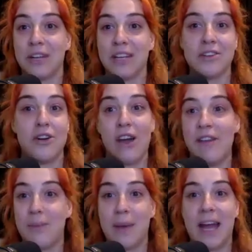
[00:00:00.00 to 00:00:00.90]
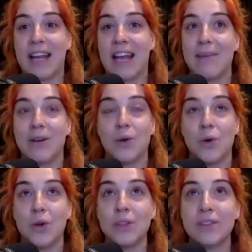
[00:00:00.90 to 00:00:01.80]
He did not have a bad game at
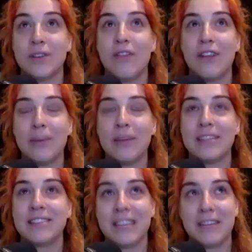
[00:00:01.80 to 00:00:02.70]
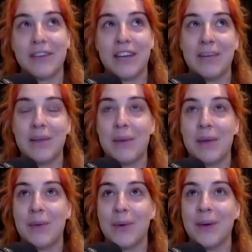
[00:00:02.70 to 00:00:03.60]
all. So I feel a bit stink for him that
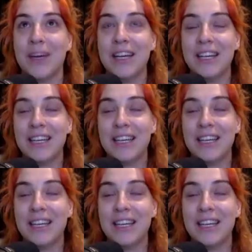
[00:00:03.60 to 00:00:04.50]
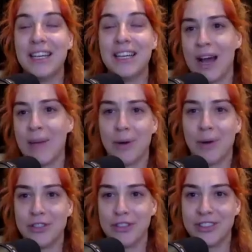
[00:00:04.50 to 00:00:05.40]
people kind of went, oh, well, now
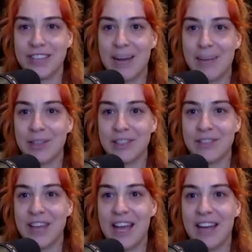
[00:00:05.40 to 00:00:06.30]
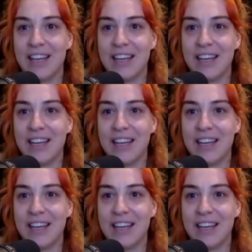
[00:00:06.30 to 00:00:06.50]
Bodie should start because of that